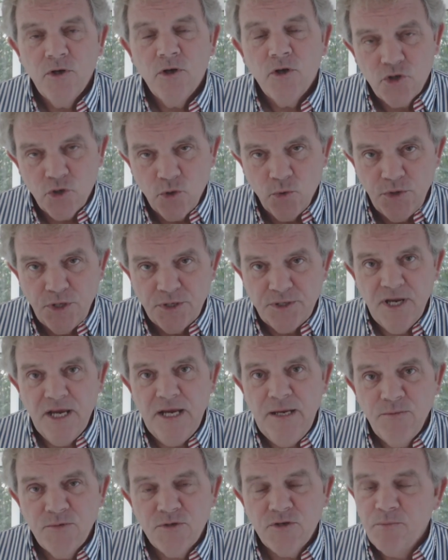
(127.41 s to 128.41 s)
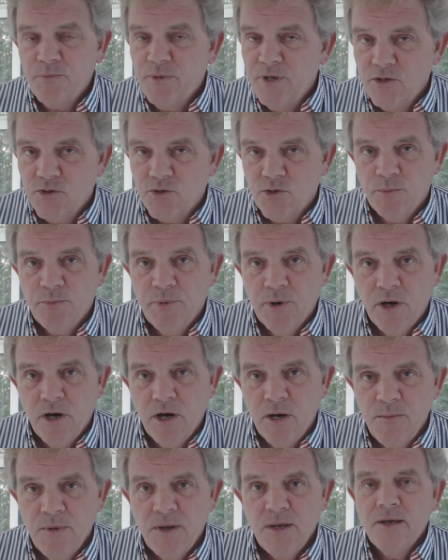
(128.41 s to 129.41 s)
So the teams have been
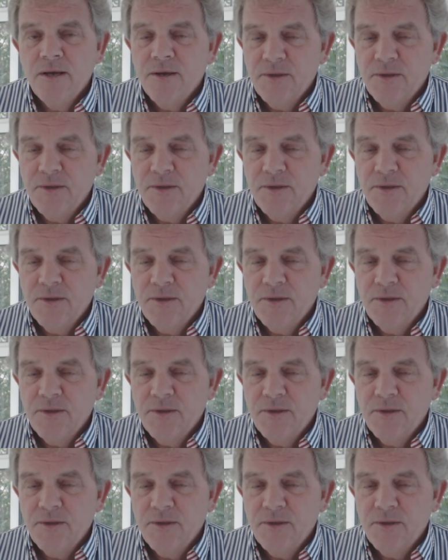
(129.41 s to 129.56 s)
superb.